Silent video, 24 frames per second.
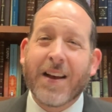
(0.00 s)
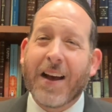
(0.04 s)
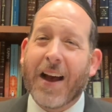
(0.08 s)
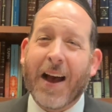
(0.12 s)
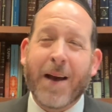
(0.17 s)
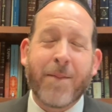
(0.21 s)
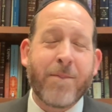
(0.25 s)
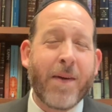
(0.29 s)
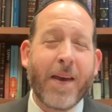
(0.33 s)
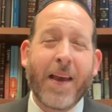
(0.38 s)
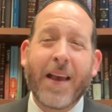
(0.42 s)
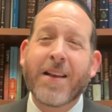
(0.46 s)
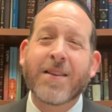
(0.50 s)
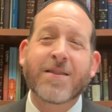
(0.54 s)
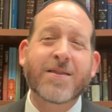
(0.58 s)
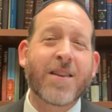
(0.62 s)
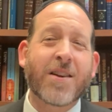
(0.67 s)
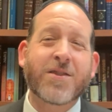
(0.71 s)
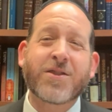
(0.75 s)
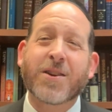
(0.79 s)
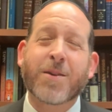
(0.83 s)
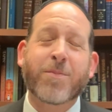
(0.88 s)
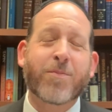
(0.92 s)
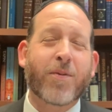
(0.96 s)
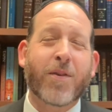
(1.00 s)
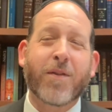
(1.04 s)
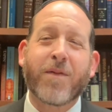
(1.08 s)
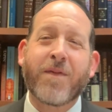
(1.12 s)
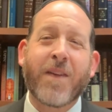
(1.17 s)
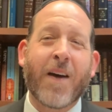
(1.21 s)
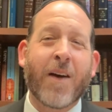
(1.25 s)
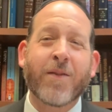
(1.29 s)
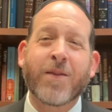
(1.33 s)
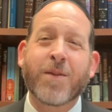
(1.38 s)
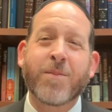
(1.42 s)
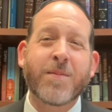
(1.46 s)
I'm making such a
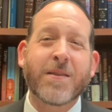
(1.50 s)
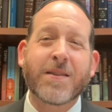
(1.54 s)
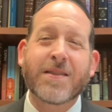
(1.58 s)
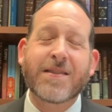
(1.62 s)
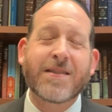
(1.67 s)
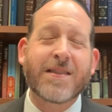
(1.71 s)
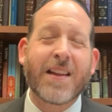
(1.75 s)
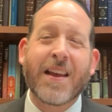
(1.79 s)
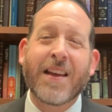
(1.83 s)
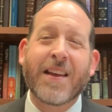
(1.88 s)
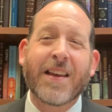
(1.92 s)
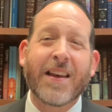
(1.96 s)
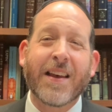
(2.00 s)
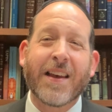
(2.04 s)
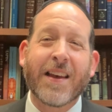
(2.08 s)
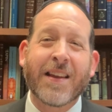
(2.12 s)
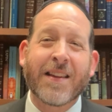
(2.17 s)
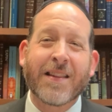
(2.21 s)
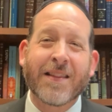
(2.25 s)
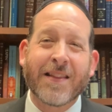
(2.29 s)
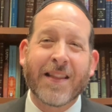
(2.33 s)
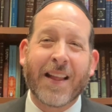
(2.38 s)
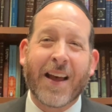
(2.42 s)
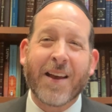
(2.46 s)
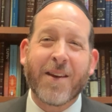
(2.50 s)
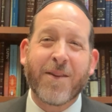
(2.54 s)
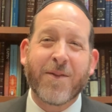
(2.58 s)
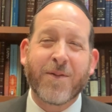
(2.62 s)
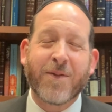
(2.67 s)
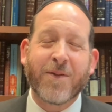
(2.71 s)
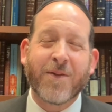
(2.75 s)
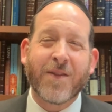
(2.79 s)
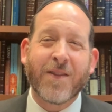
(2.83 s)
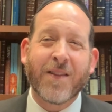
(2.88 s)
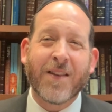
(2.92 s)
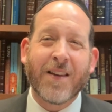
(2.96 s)
profound mistake in
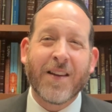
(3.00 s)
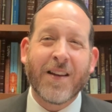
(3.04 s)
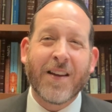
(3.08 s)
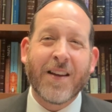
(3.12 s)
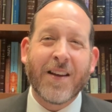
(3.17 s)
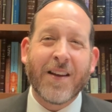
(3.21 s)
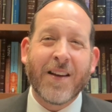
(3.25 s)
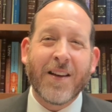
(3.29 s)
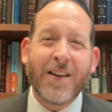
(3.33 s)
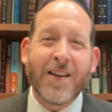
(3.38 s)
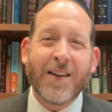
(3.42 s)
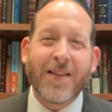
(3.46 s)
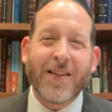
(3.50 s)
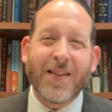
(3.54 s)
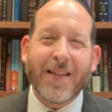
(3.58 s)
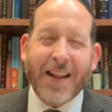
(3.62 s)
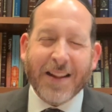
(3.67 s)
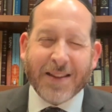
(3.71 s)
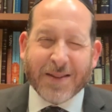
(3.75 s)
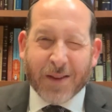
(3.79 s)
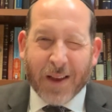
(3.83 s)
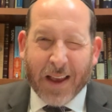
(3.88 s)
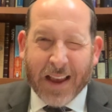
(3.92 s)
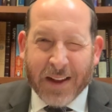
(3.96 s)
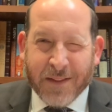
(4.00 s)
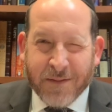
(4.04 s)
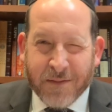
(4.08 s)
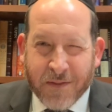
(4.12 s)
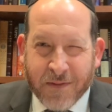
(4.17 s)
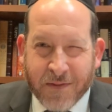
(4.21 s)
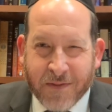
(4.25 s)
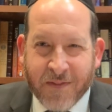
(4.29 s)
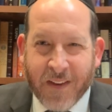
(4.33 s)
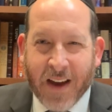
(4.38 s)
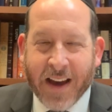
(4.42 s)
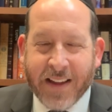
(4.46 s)
life. Let's
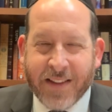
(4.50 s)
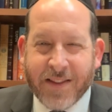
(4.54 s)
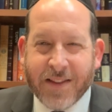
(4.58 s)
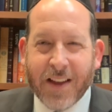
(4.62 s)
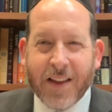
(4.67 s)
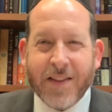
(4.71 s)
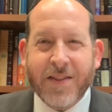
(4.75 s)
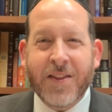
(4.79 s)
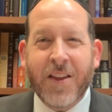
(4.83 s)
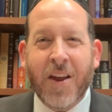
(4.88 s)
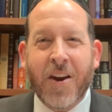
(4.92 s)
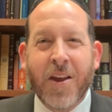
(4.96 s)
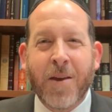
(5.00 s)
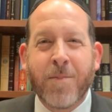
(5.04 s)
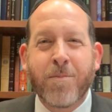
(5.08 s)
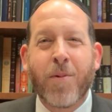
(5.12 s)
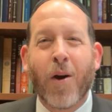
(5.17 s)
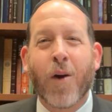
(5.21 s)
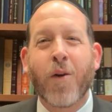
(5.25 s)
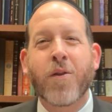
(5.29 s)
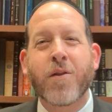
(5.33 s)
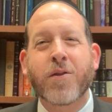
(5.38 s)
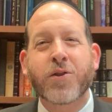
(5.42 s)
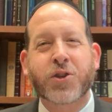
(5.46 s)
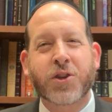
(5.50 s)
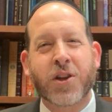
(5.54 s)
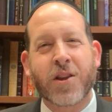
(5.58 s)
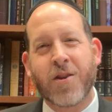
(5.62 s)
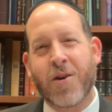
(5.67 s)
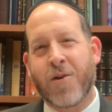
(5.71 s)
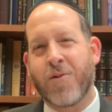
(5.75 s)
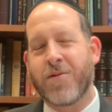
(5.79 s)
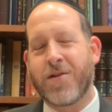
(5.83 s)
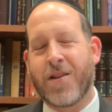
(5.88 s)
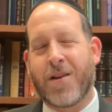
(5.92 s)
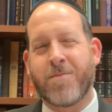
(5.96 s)
invite the Ribono Shel
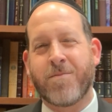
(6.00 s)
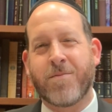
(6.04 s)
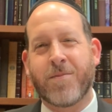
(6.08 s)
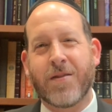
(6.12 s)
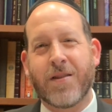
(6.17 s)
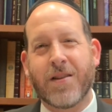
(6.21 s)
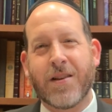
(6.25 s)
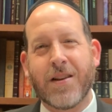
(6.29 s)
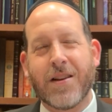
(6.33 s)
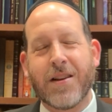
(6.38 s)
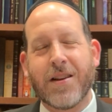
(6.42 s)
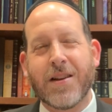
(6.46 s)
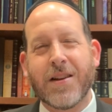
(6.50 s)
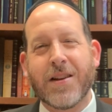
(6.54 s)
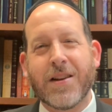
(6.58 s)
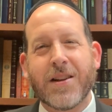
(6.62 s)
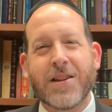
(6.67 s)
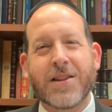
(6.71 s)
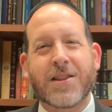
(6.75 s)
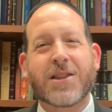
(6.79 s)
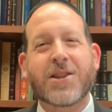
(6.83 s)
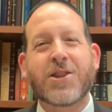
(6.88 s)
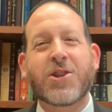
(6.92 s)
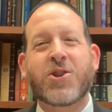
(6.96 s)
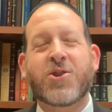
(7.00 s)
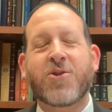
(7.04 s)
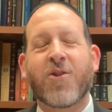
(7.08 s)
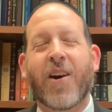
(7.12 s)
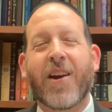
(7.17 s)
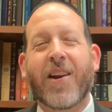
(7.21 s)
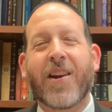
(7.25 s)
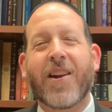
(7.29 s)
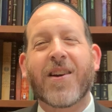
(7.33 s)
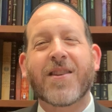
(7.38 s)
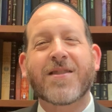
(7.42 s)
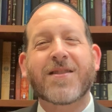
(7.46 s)
Olam to
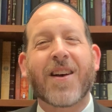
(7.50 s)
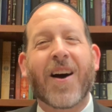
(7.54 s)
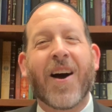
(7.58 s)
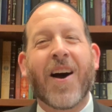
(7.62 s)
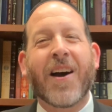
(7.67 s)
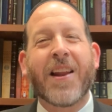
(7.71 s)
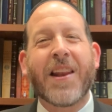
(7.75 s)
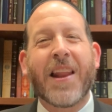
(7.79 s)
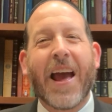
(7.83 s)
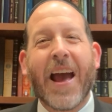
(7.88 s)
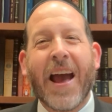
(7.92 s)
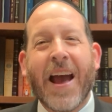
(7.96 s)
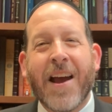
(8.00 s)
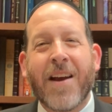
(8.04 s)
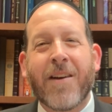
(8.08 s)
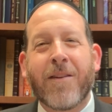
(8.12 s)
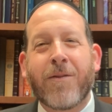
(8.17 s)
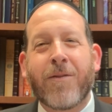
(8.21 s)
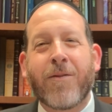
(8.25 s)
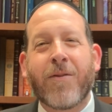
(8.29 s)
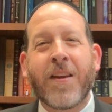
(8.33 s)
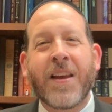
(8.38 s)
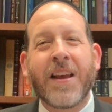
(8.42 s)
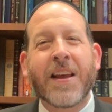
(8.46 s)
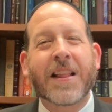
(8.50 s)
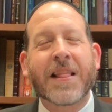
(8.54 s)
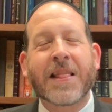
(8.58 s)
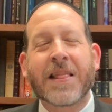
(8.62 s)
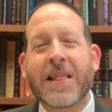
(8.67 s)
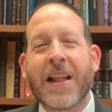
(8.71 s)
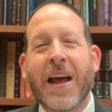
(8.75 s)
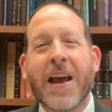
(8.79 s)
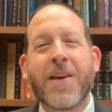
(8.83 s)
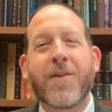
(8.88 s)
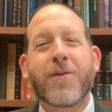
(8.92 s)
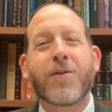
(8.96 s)
join us on every
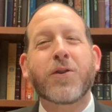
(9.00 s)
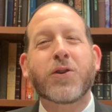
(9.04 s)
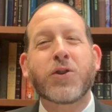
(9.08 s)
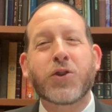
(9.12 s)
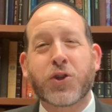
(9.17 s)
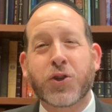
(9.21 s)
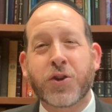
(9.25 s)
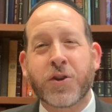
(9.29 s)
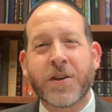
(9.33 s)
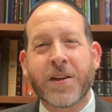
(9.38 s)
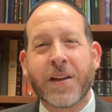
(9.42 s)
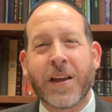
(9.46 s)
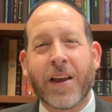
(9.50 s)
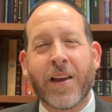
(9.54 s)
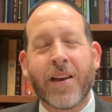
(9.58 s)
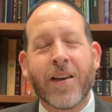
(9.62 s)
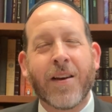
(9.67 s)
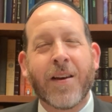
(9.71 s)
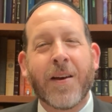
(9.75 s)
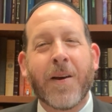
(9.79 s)
life journey,